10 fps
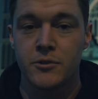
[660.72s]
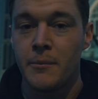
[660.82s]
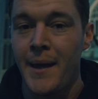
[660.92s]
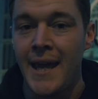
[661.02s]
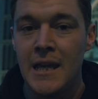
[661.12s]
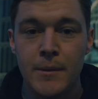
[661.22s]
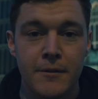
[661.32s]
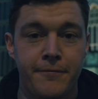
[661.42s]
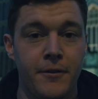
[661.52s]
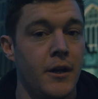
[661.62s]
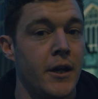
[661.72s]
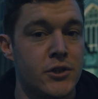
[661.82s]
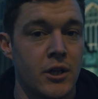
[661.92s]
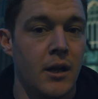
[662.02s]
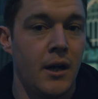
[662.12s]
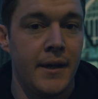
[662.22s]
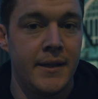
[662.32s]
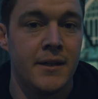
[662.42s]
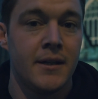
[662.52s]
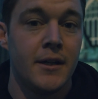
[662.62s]
So I'm aiming for a
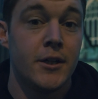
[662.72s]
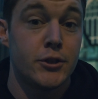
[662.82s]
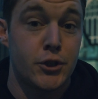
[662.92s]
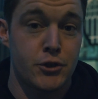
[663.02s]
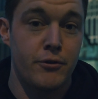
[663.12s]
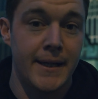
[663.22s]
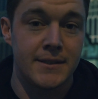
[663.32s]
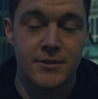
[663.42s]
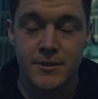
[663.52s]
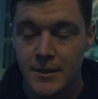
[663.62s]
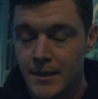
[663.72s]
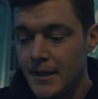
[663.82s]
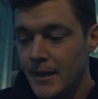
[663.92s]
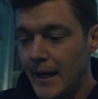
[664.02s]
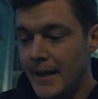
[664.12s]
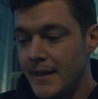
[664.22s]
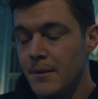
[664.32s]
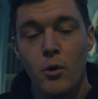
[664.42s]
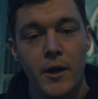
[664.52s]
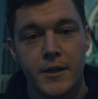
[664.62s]
July shreds, and
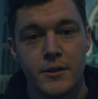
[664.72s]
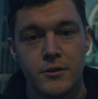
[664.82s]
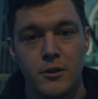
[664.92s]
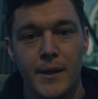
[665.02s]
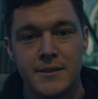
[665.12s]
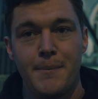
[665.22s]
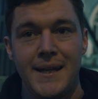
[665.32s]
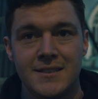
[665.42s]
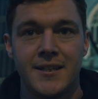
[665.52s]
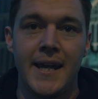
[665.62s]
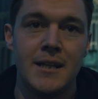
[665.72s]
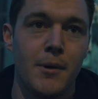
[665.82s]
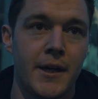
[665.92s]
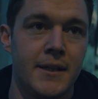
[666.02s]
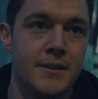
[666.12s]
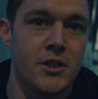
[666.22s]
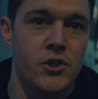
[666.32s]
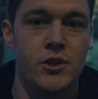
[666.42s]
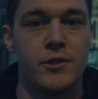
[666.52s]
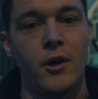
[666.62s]
then what I can do is maintain my
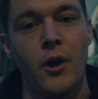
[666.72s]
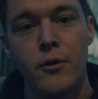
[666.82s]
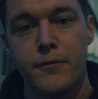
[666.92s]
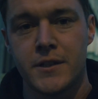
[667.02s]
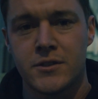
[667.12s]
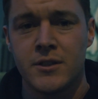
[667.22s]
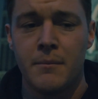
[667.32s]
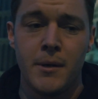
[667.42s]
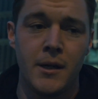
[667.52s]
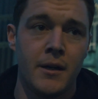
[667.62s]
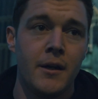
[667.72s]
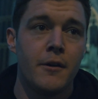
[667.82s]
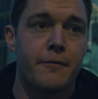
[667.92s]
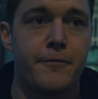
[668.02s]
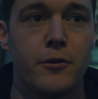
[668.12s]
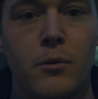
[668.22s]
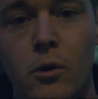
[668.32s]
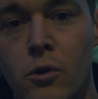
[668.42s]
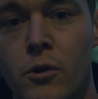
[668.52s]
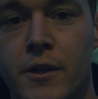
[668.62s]
condition over the summer through
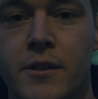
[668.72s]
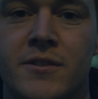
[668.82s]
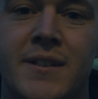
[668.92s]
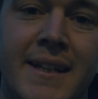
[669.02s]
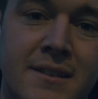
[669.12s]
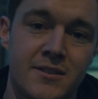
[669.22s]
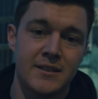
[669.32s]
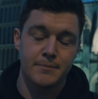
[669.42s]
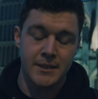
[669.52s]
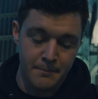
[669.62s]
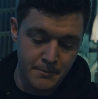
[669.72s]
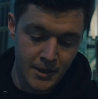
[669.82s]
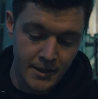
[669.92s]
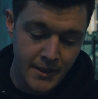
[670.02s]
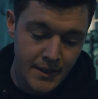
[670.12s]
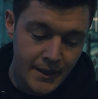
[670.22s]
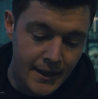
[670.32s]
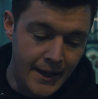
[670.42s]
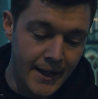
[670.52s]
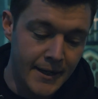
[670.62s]
August into September,
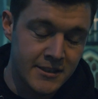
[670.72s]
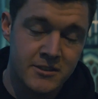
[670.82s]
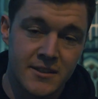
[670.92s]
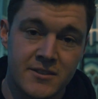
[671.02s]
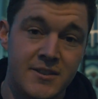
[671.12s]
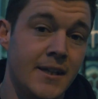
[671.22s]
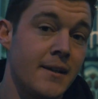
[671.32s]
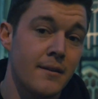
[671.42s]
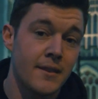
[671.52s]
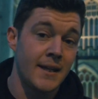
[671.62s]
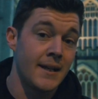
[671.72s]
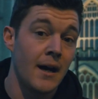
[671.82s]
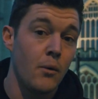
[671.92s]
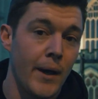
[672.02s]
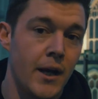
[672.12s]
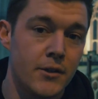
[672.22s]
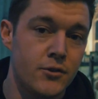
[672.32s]
and seeing then how well I